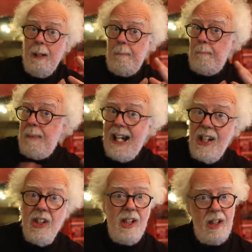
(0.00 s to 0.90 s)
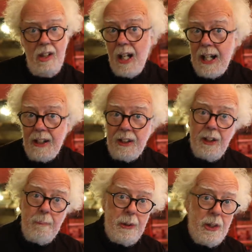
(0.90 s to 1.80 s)
mal-aligned
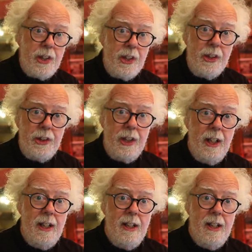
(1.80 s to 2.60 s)
computers,